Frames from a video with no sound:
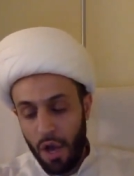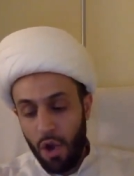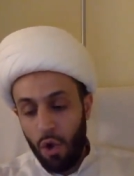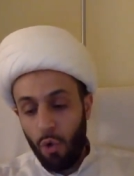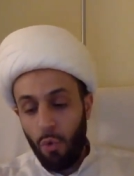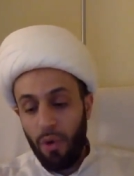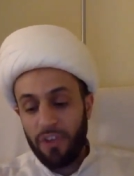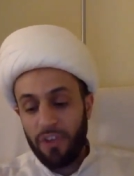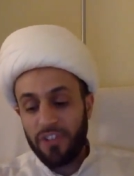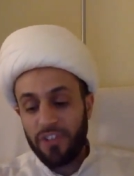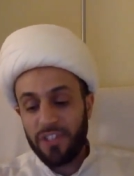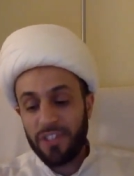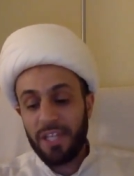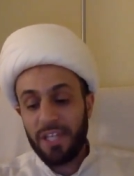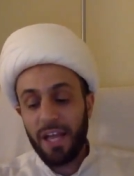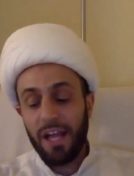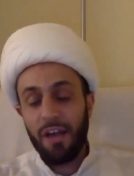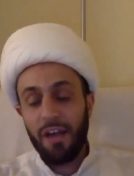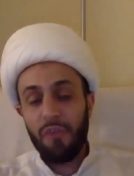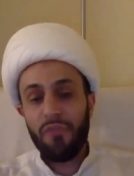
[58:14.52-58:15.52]

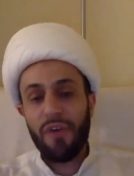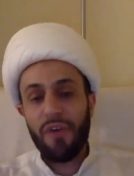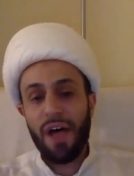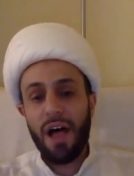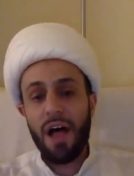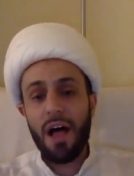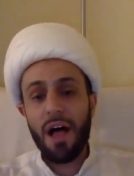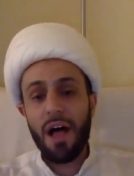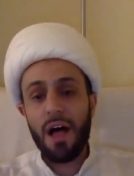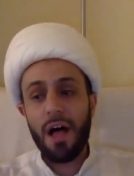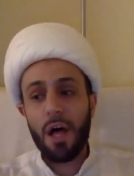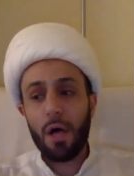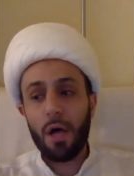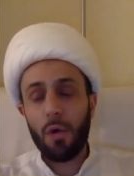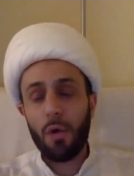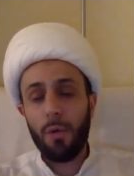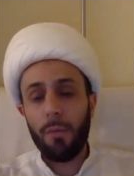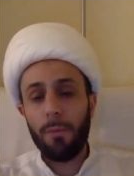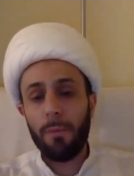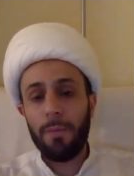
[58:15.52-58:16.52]

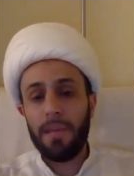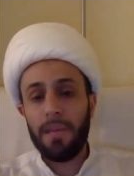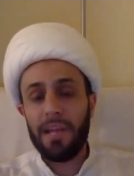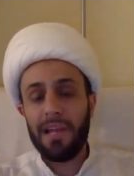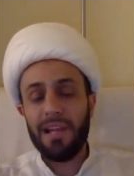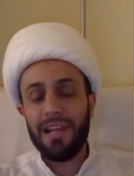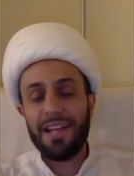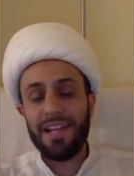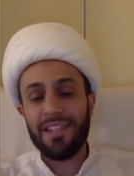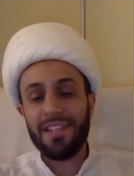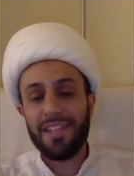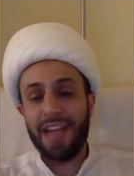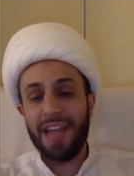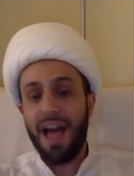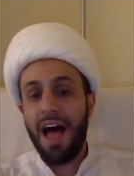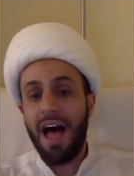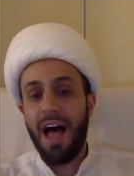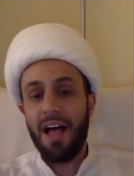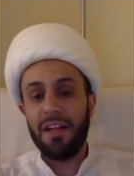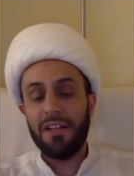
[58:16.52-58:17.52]
Wastighfarun
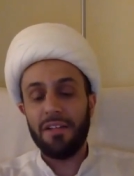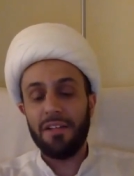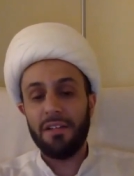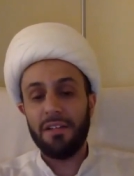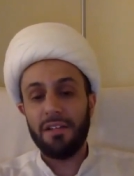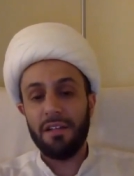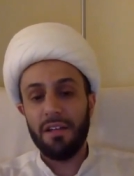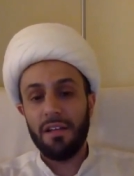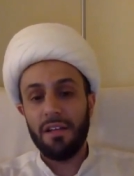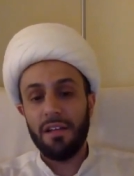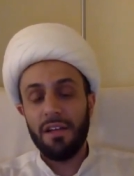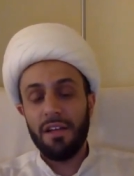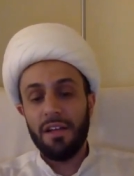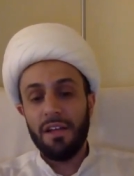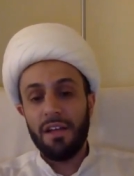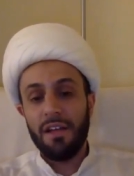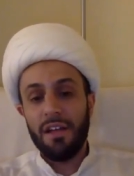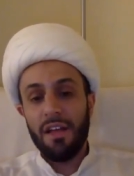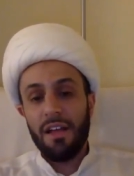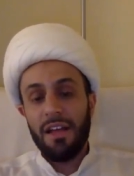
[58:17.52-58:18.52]
bil-lisan,
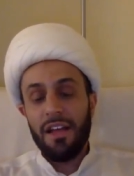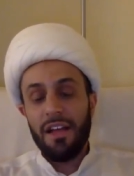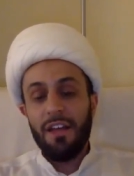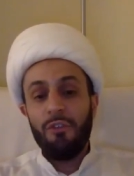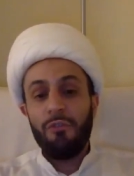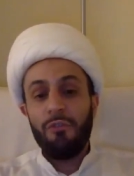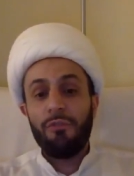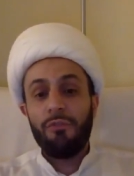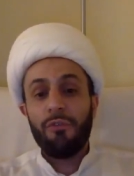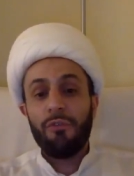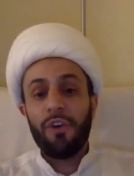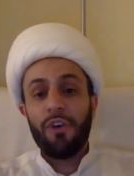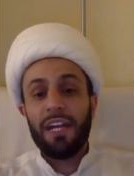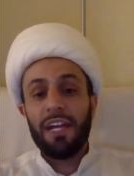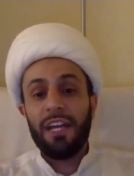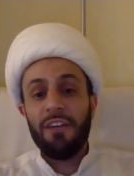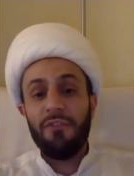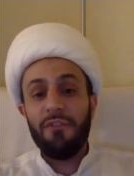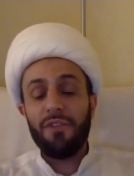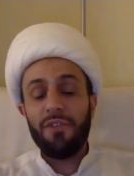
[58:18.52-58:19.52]

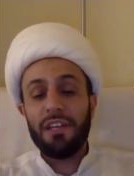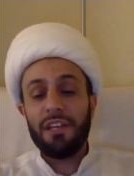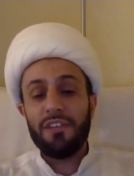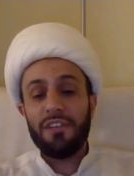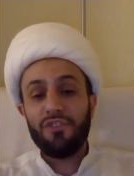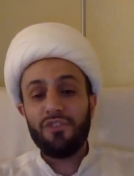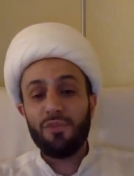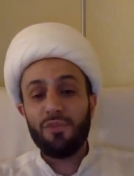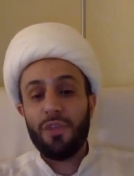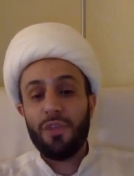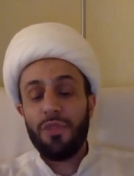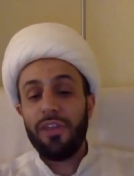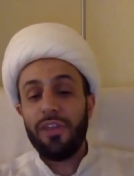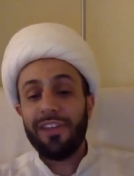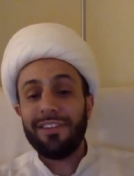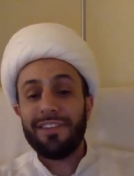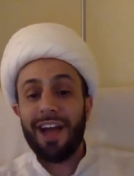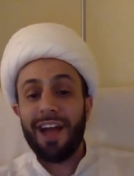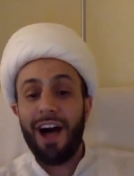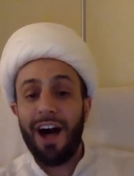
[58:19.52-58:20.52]
forgiveness with
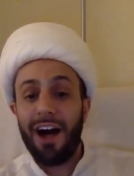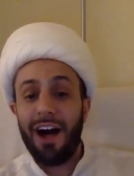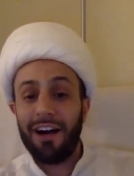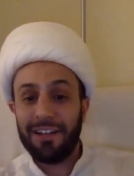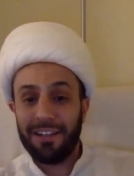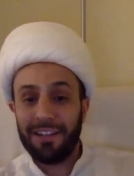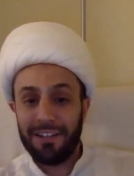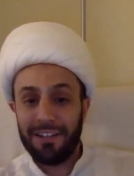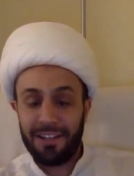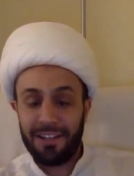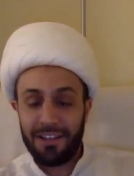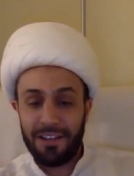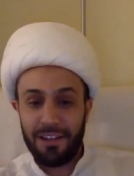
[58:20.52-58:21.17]
the tongue.